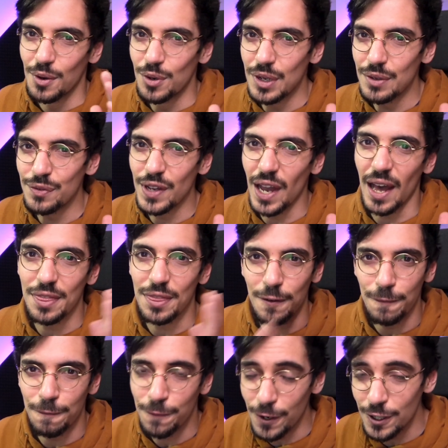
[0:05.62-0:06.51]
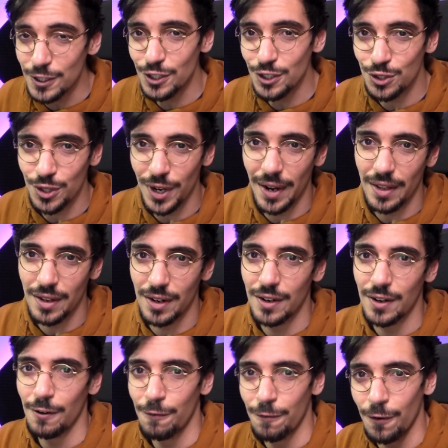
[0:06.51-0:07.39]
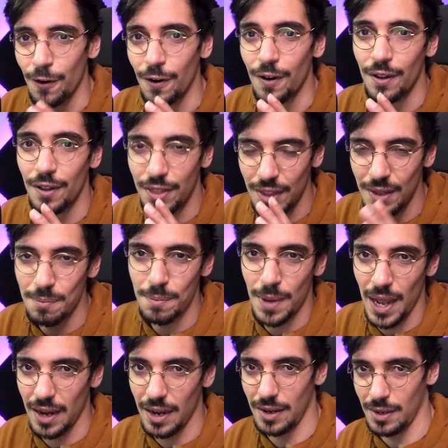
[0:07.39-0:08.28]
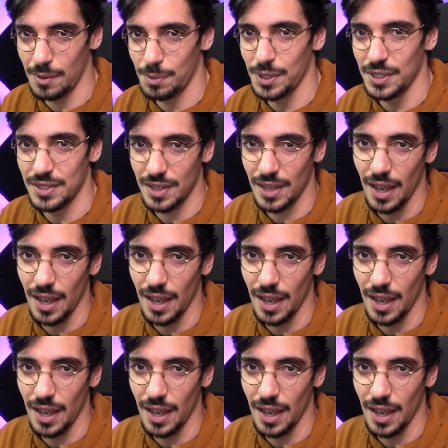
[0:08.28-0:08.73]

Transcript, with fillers: We've got the first trailer for the Made in Abyss